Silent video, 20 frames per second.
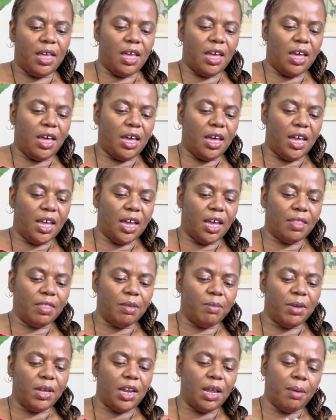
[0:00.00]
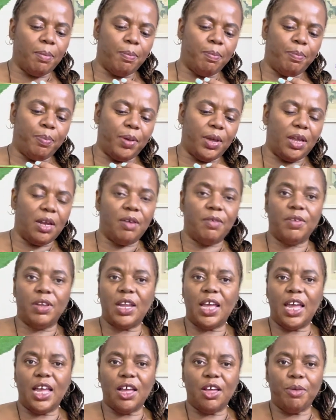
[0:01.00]
I cut them on a bit of an
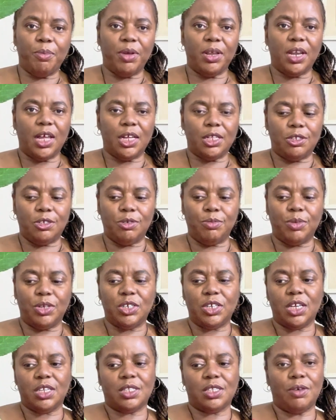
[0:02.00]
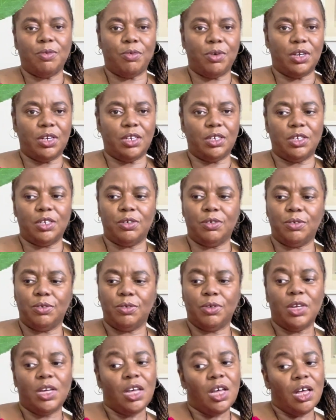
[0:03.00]
angle, but not too much because I wanted
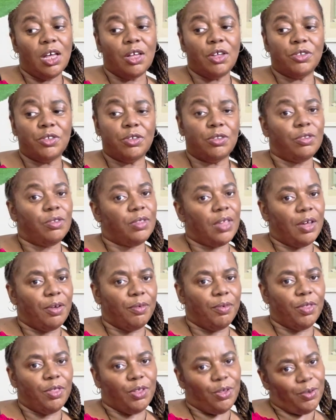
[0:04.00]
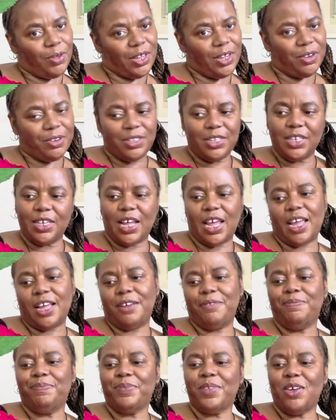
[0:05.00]
to also do that with you here today.
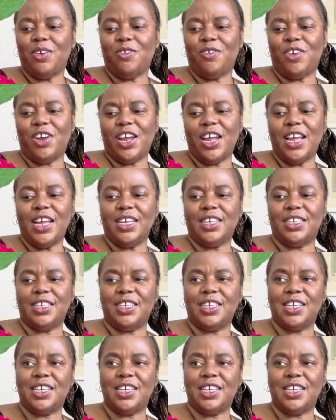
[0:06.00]
All right.